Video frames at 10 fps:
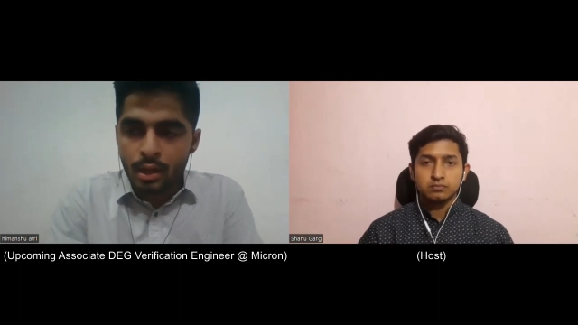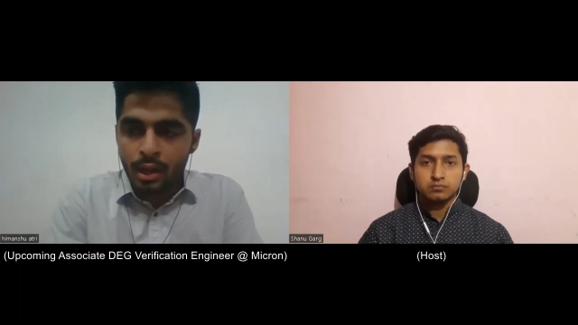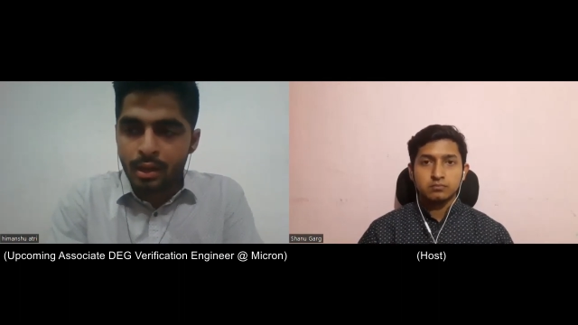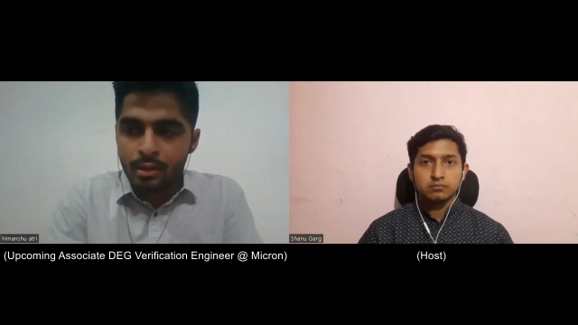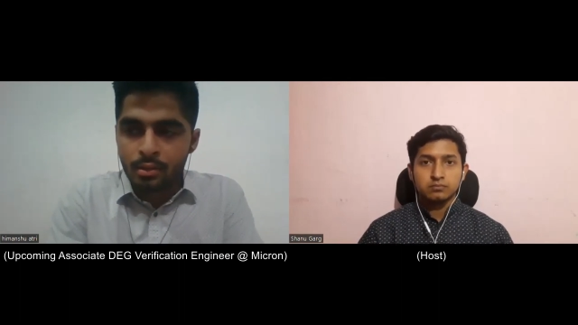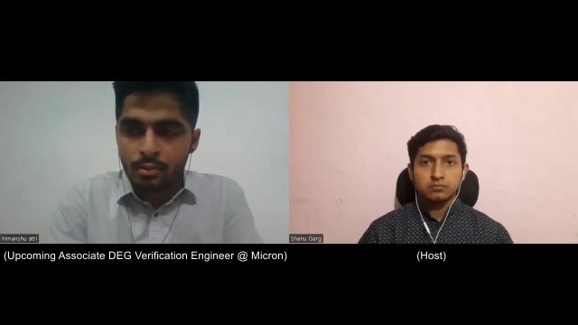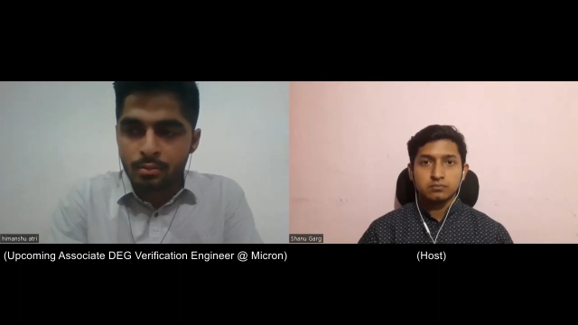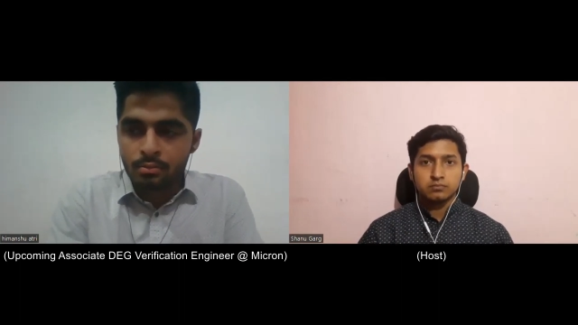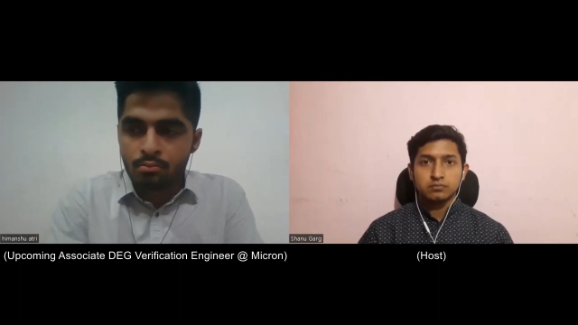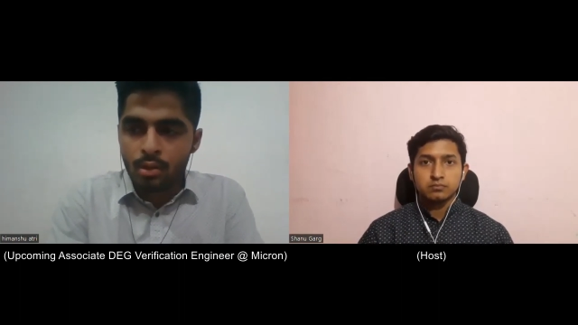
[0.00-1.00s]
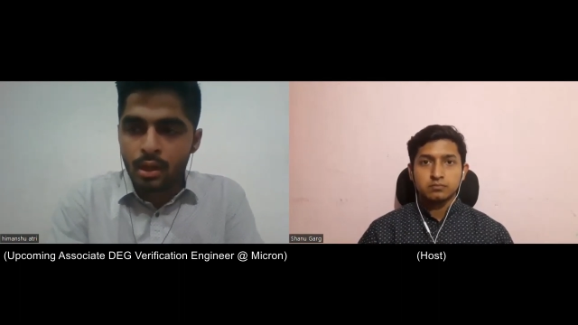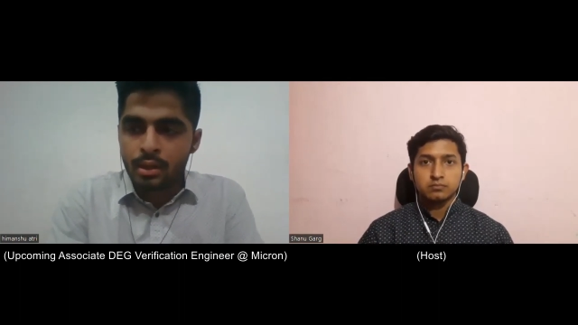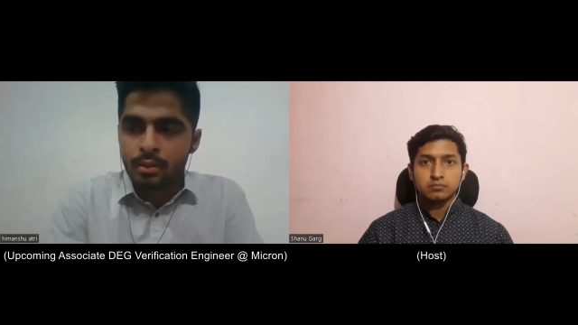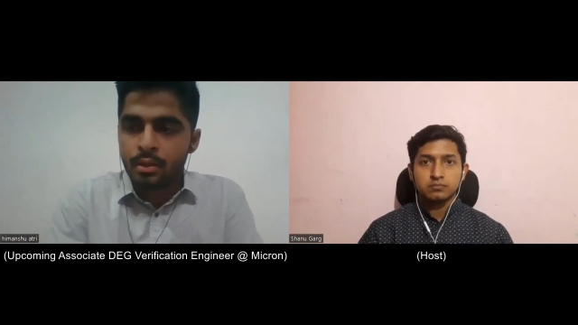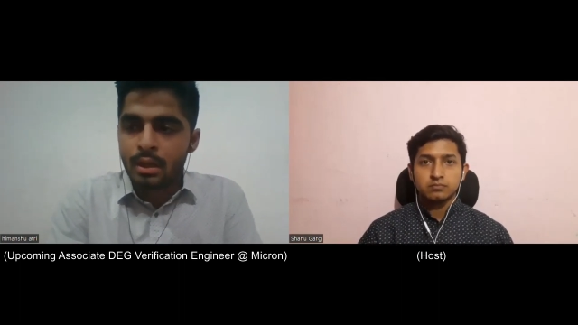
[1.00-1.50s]
Speaker 1: And
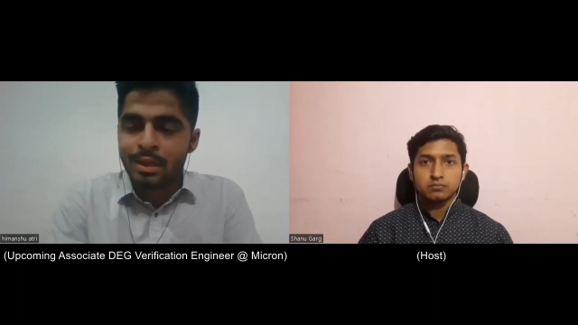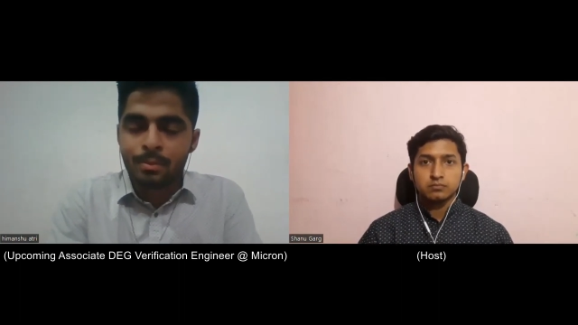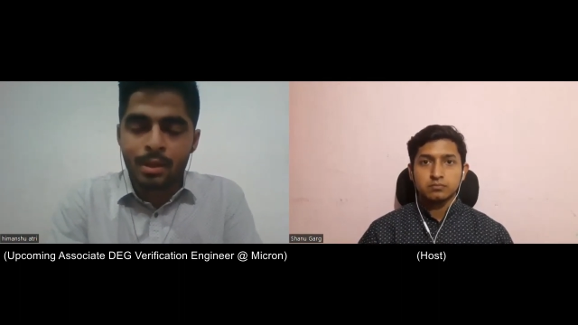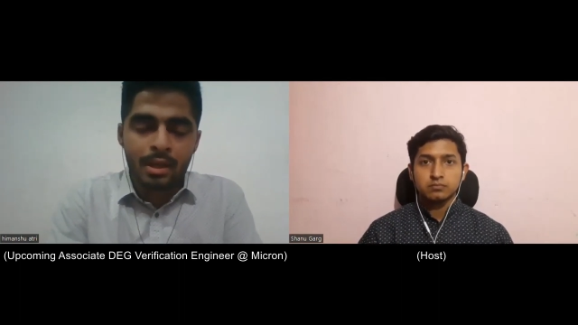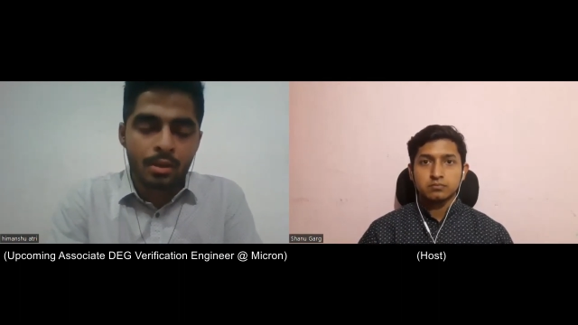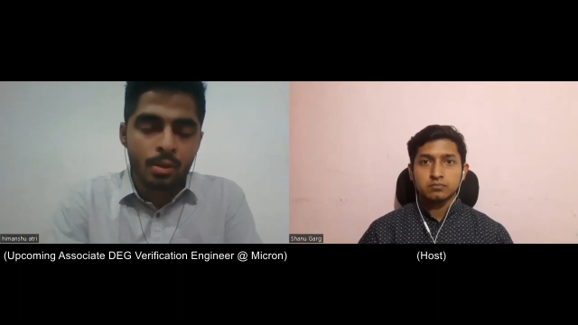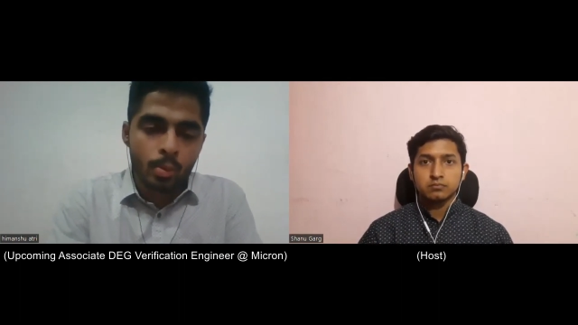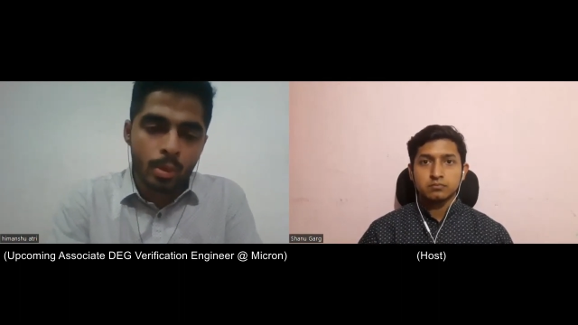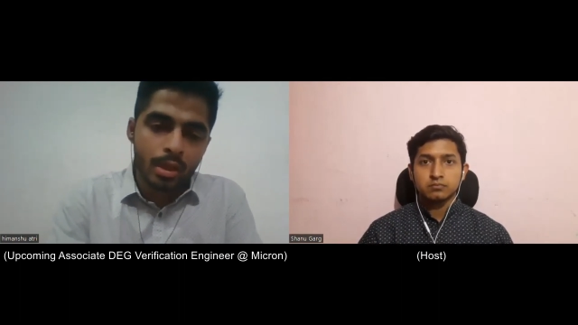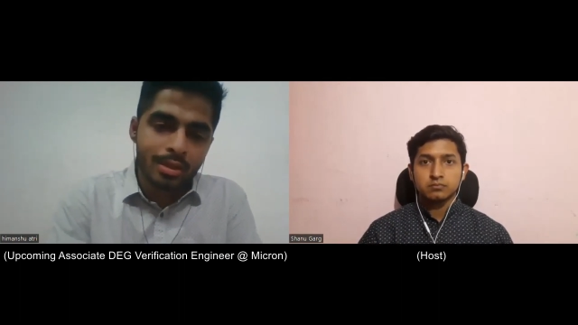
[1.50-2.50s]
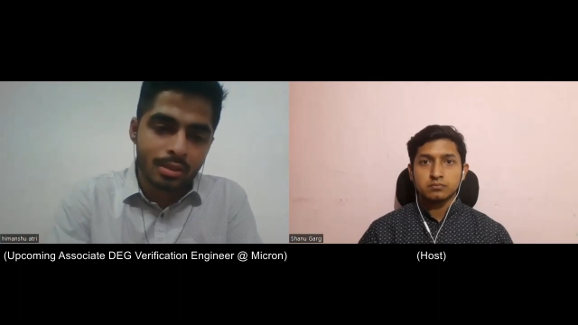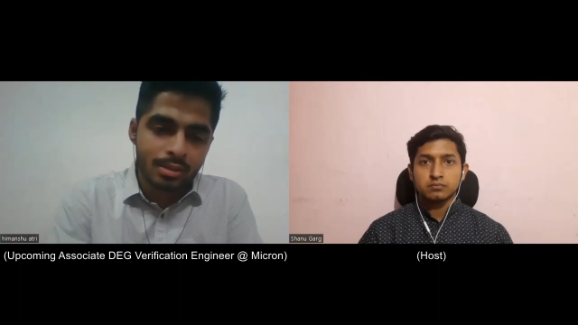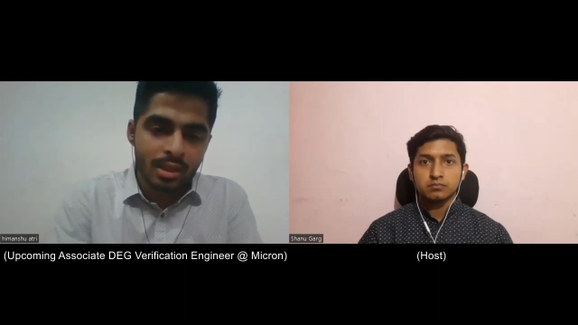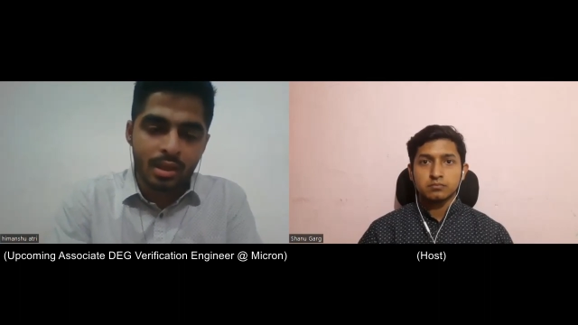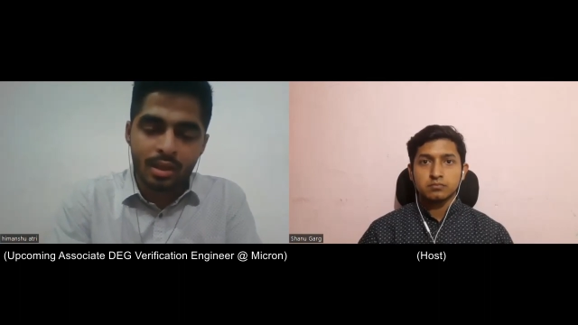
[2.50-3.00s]
I applied to
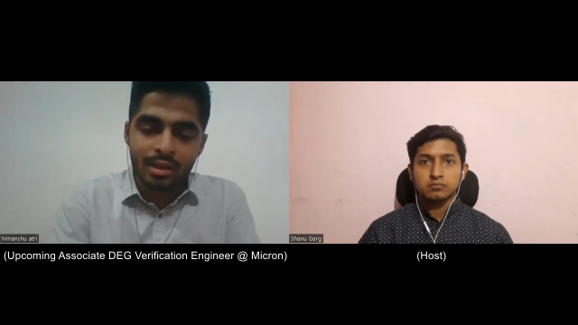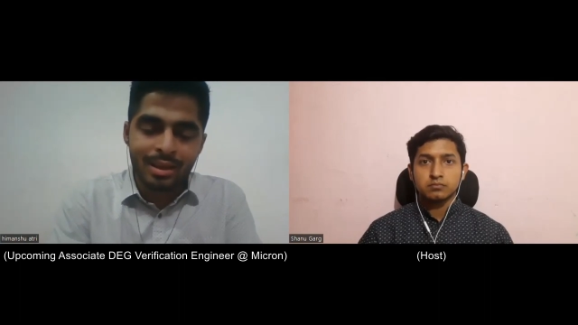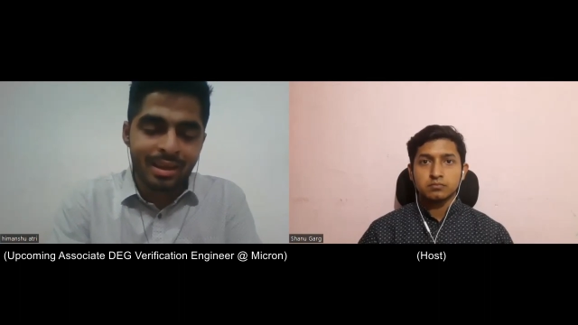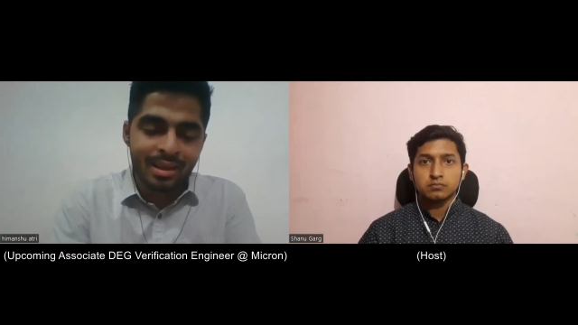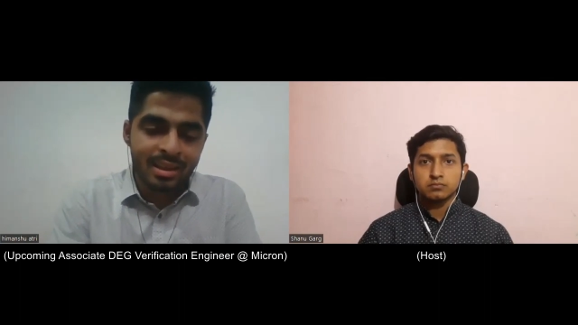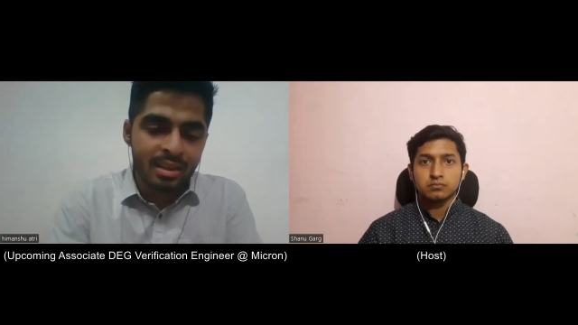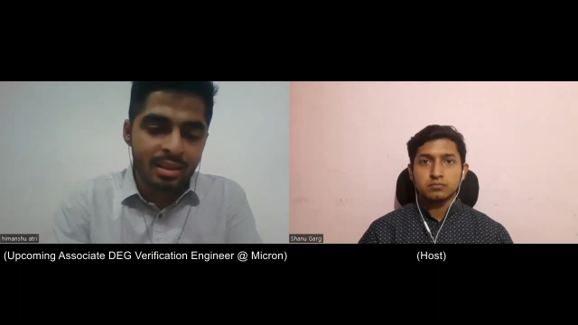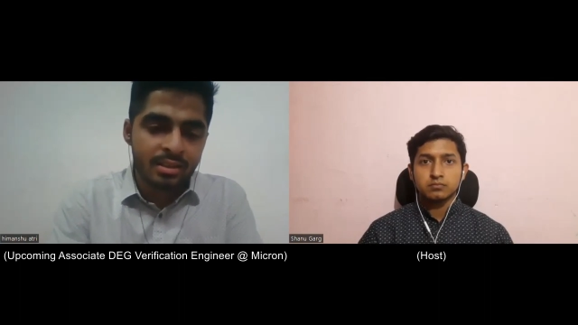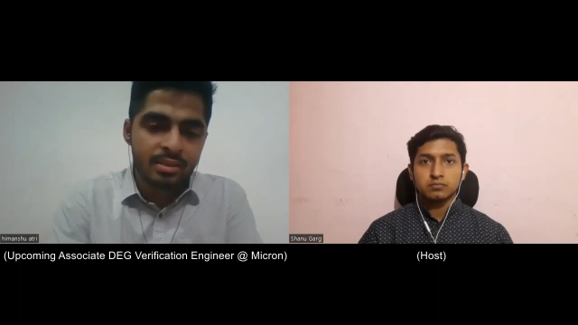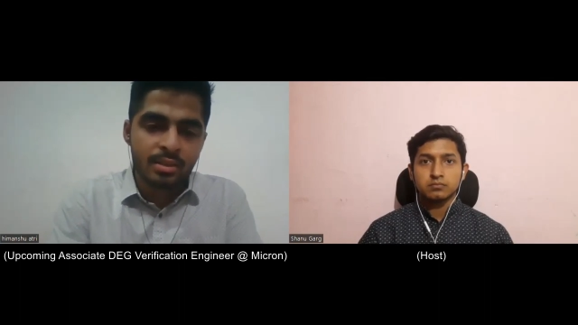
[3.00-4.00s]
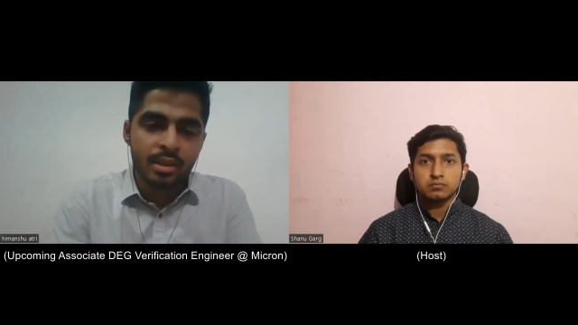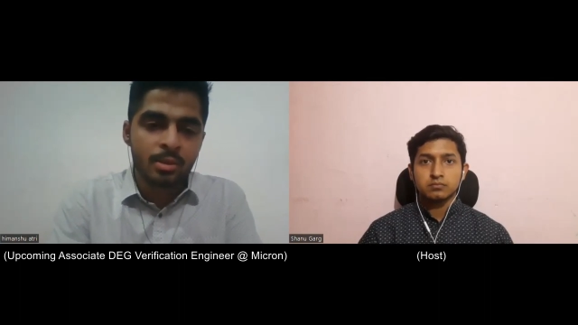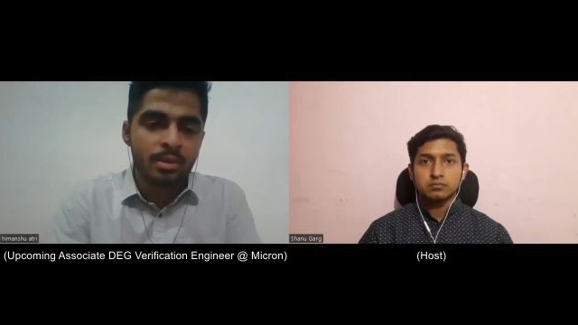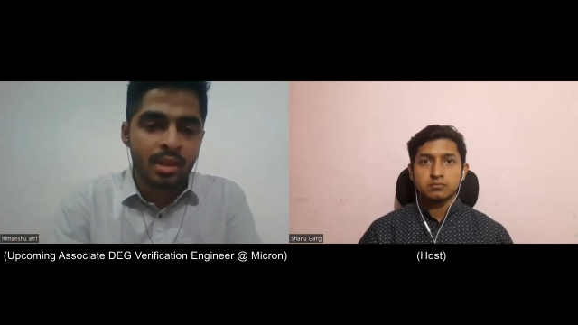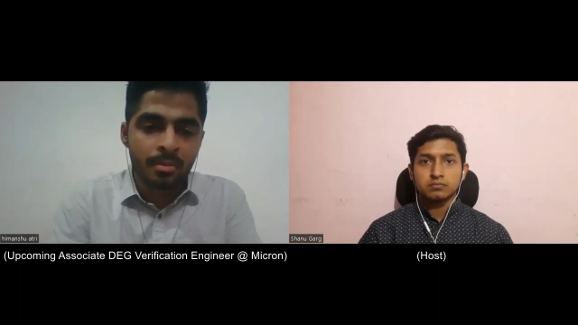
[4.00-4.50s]
various, I can't tell
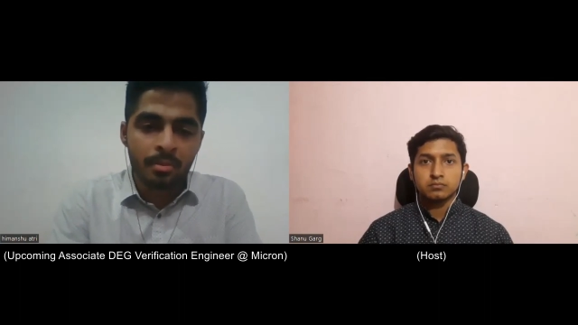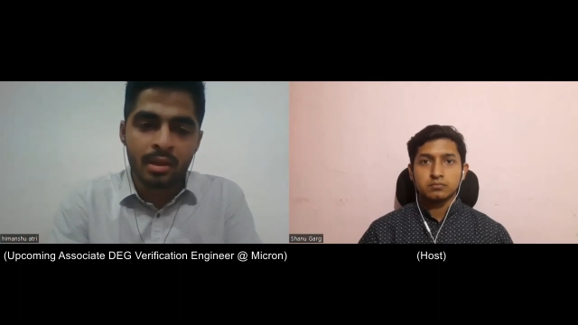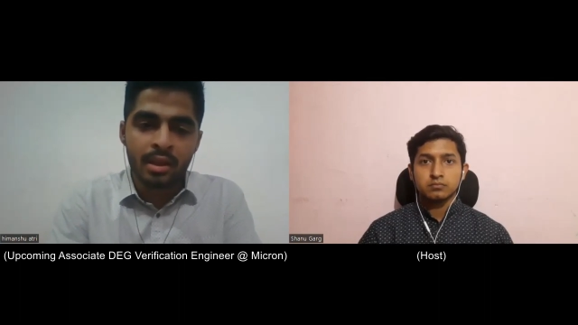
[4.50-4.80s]
you the number.